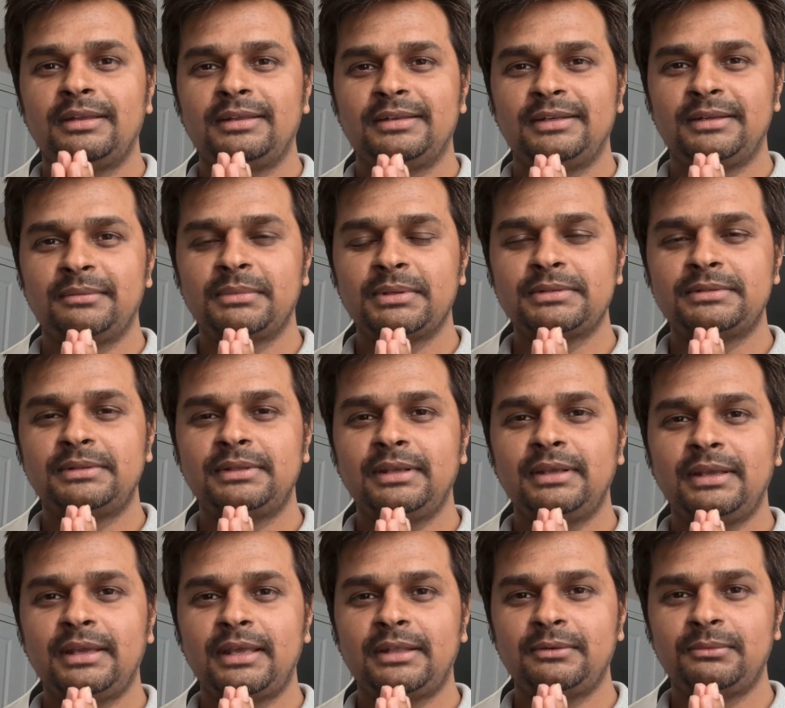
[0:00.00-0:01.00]

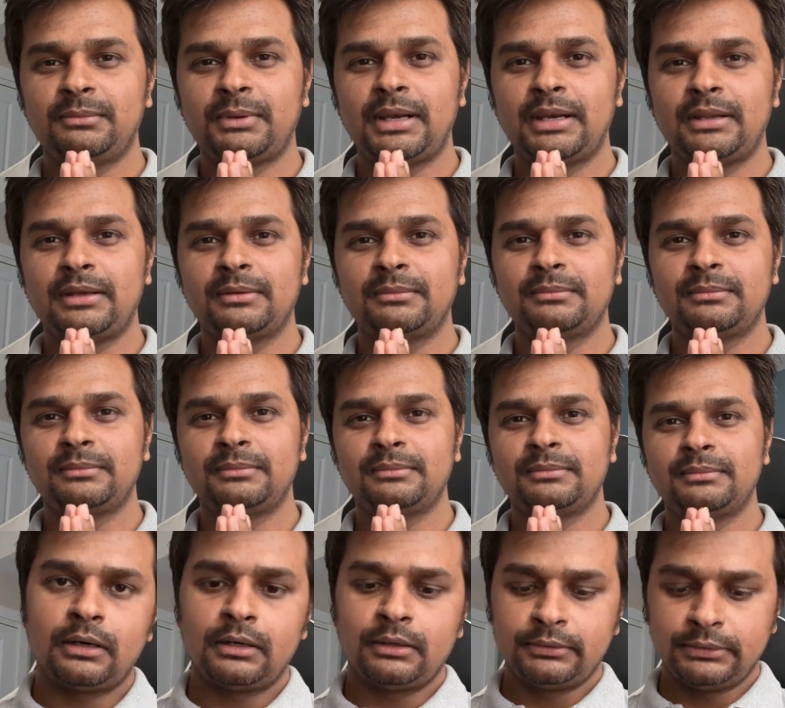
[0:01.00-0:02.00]
Namaste and welcome.
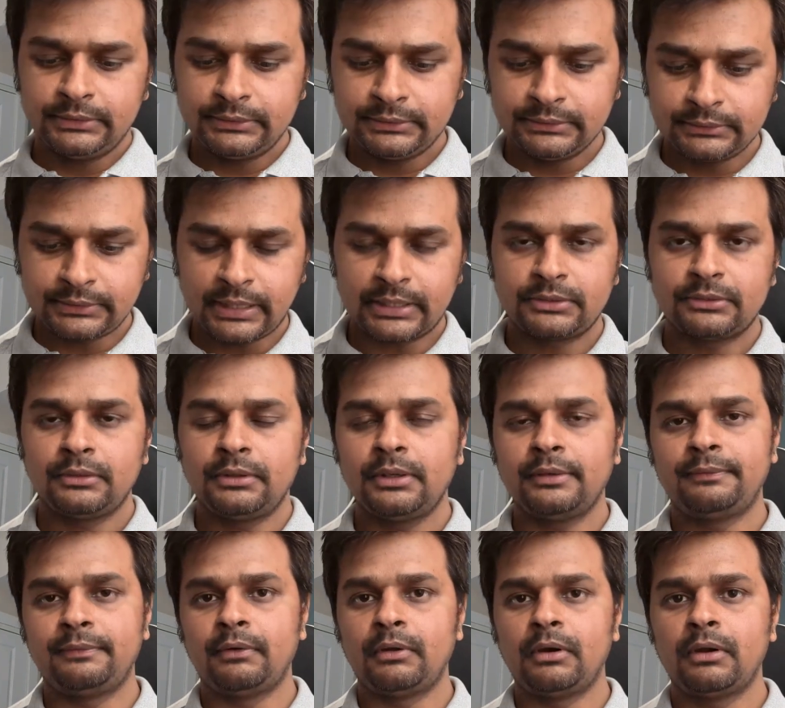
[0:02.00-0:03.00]
This is actually
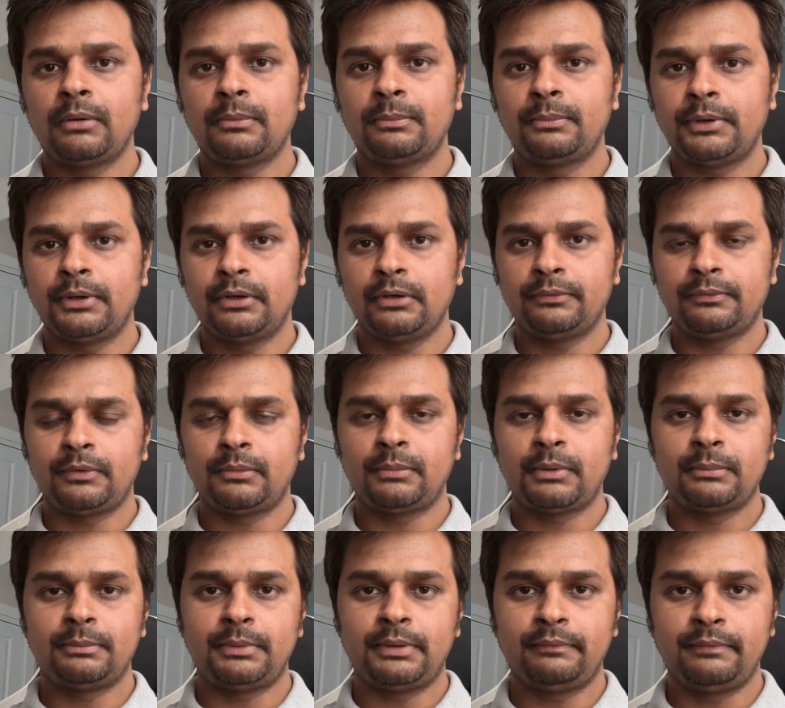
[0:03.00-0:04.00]
a follow-up video from
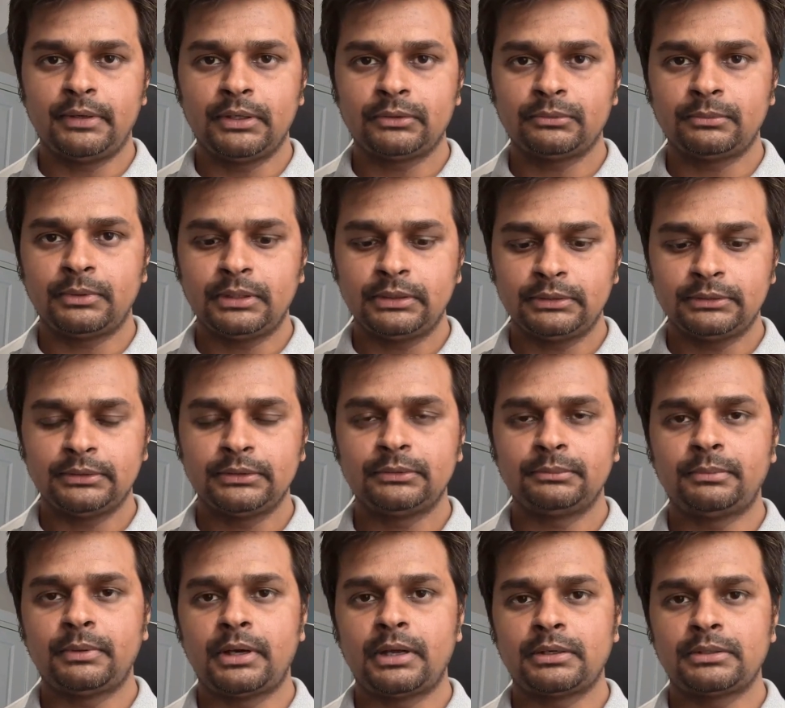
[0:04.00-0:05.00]
my previous one. This is
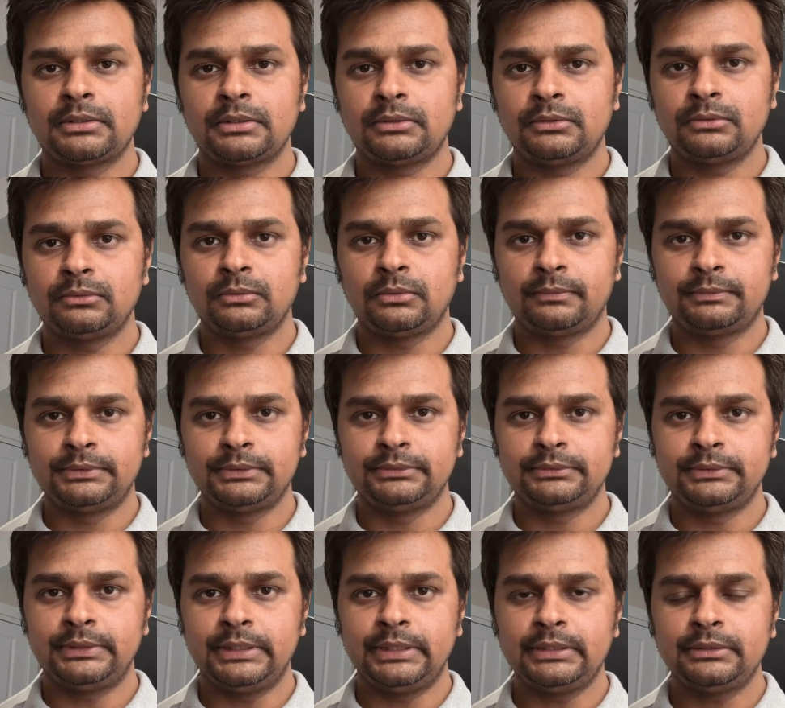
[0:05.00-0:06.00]
part two of the
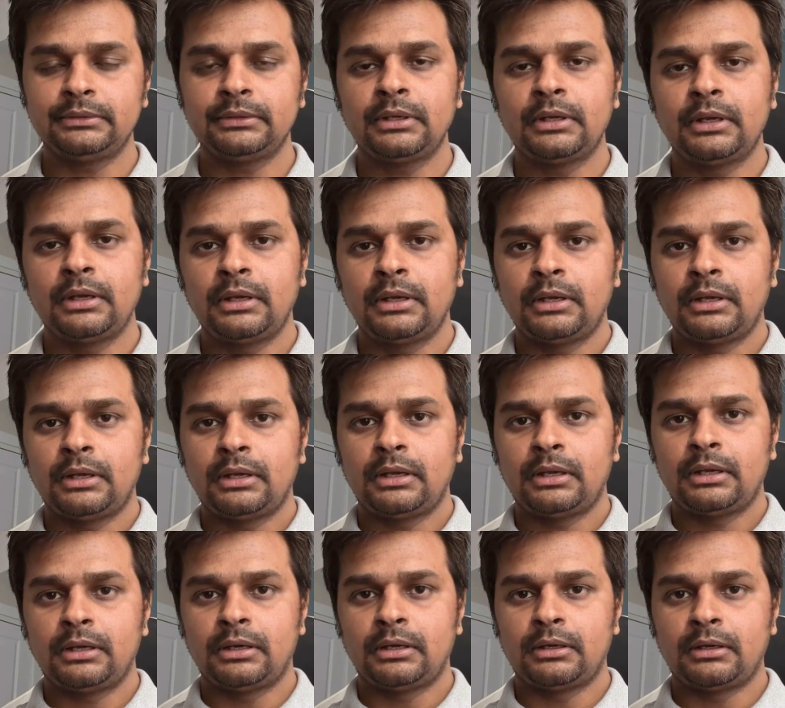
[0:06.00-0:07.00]
series
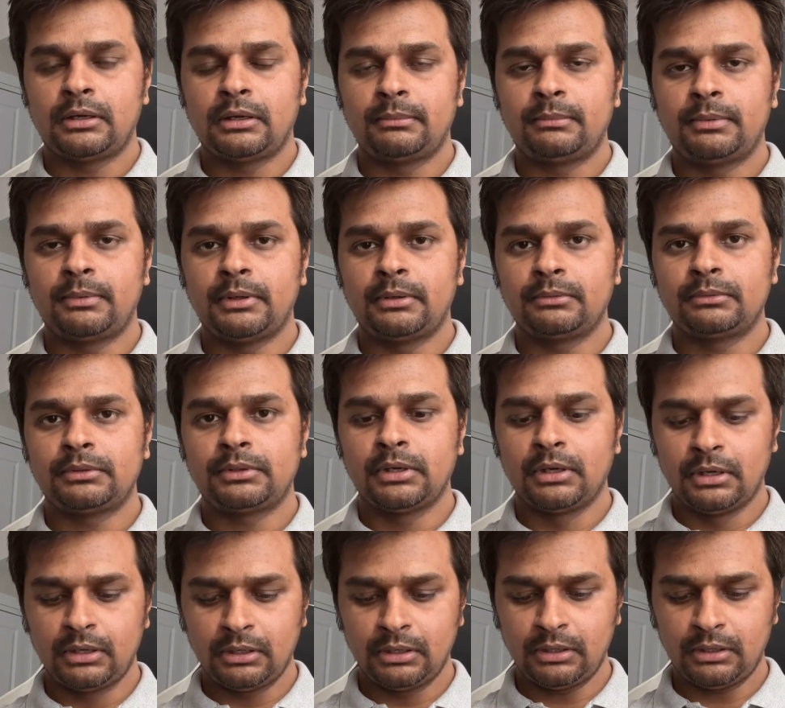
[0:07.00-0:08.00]
about
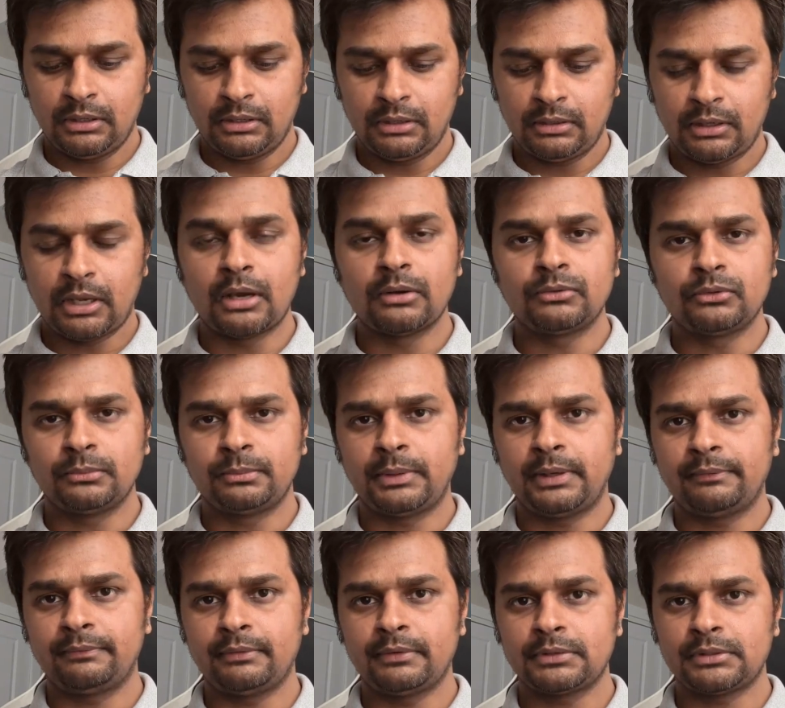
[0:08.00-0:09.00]
how to pray
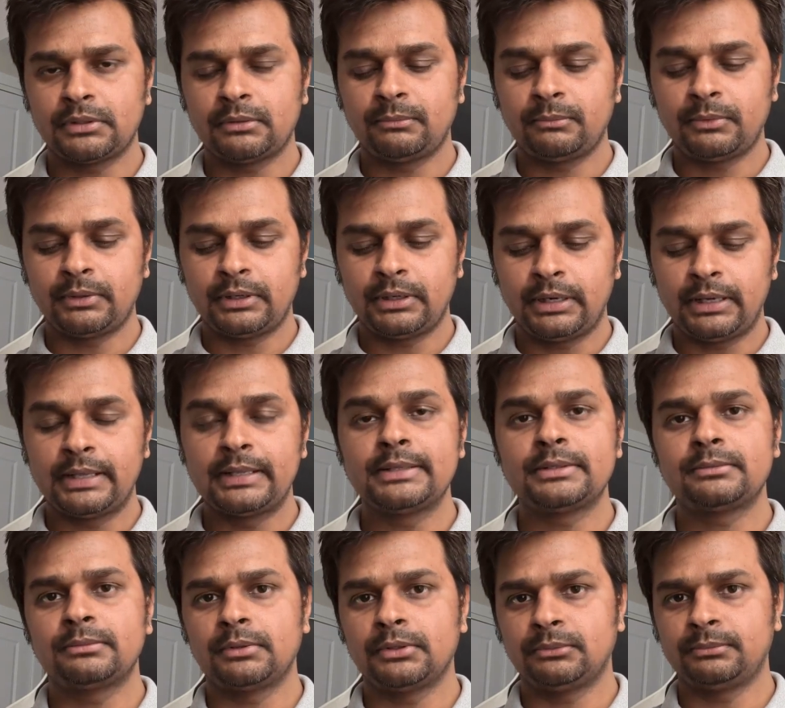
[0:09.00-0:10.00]
for someone
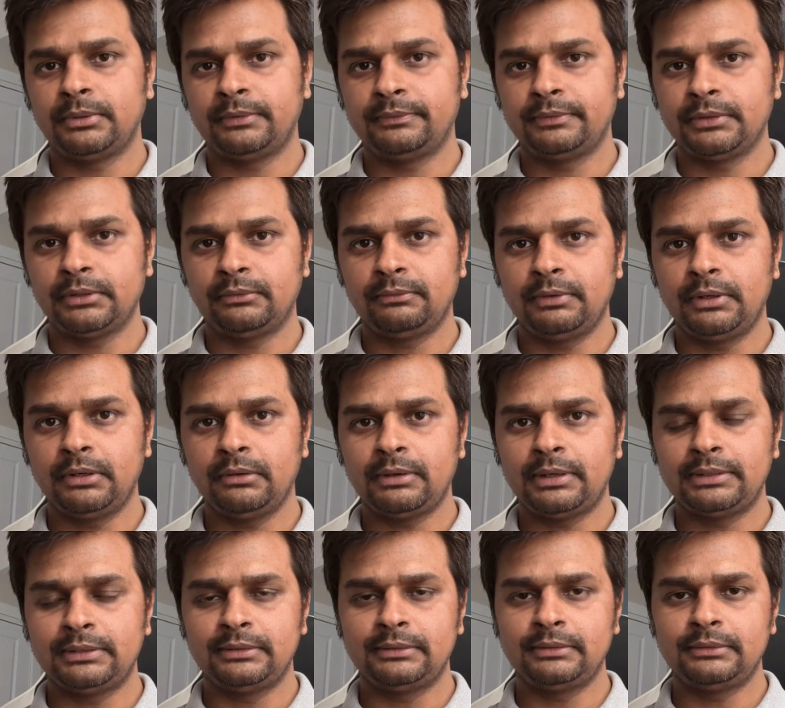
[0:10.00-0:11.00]
else was my first video.
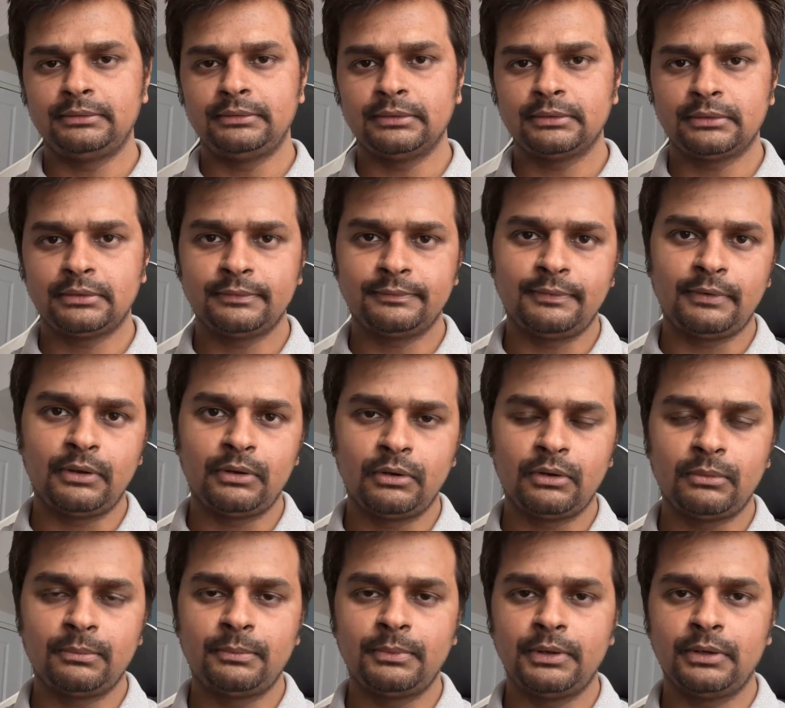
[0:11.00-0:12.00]
And this is just a
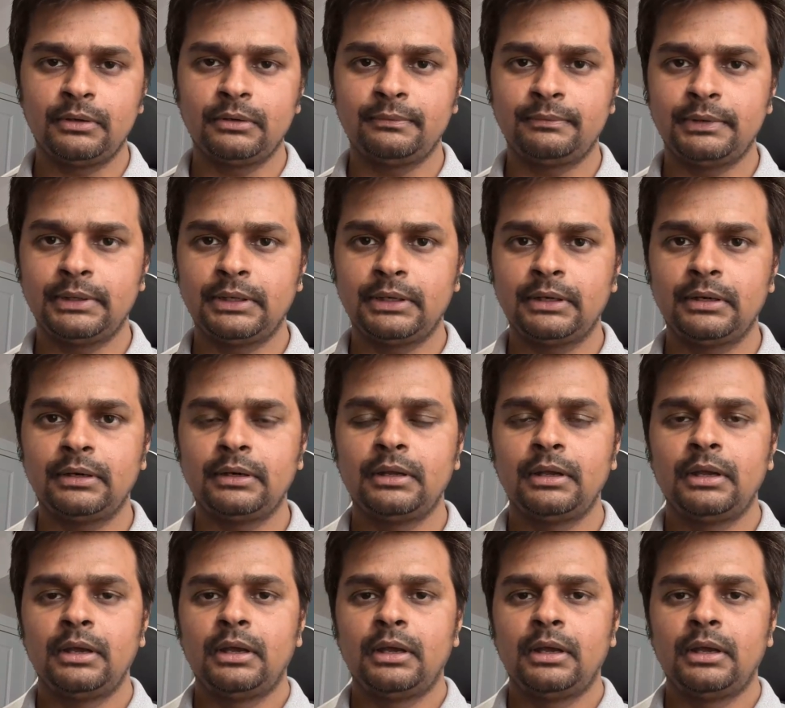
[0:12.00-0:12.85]
follow-up video wherein